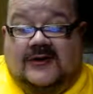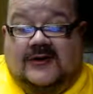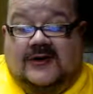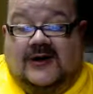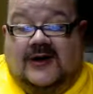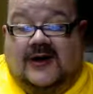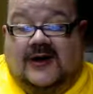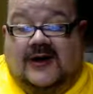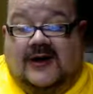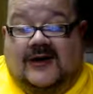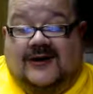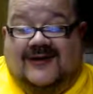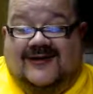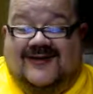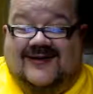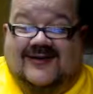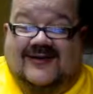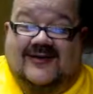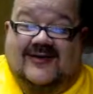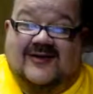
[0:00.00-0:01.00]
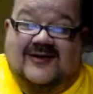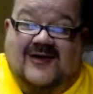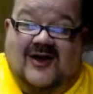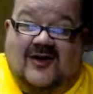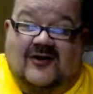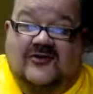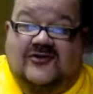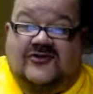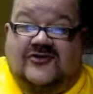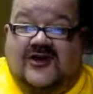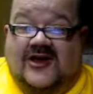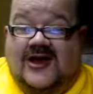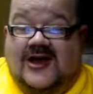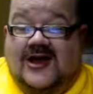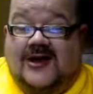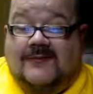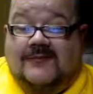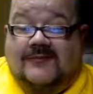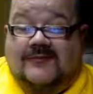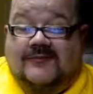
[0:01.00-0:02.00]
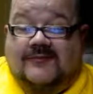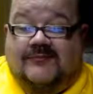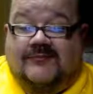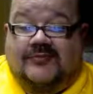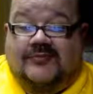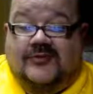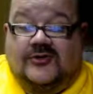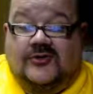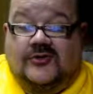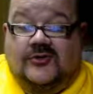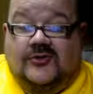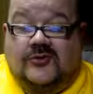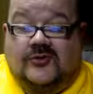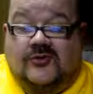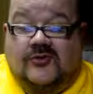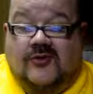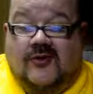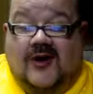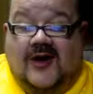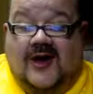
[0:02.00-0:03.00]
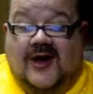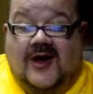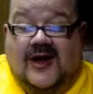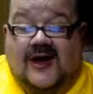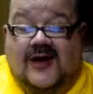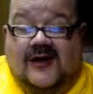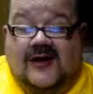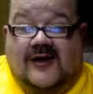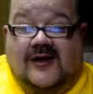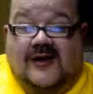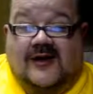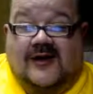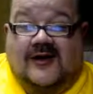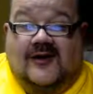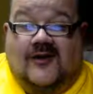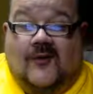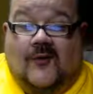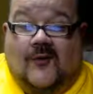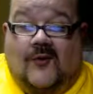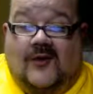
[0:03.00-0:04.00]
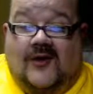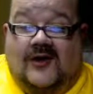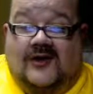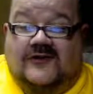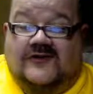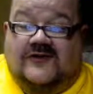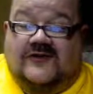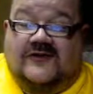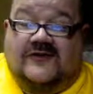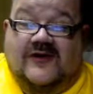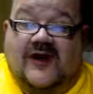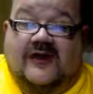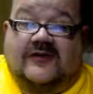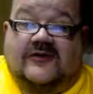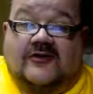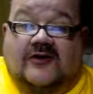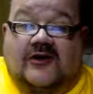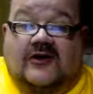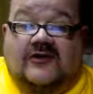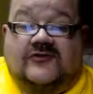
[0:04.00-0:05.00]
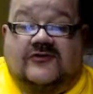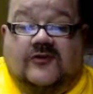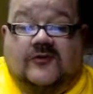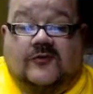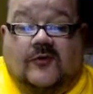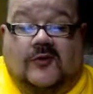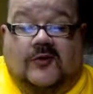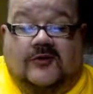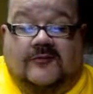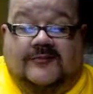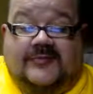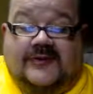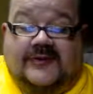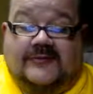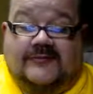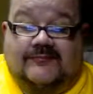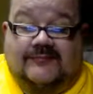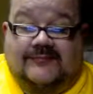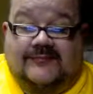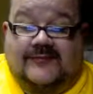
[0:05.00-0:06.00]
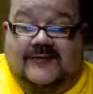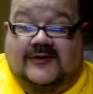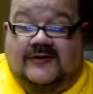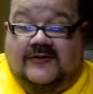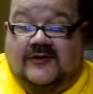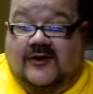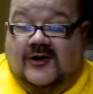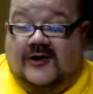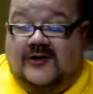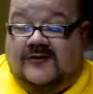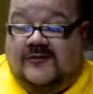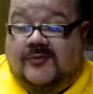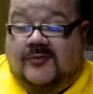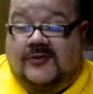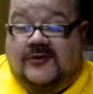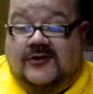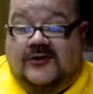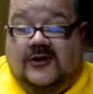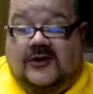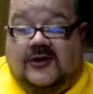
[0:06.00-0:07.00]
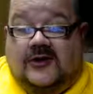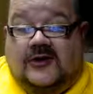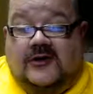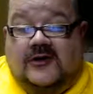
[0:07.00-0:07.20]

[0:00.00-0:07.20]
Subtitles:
Uh, the color scheme, blue, gray, orange, is not the greatest in the world, but it's pretty good.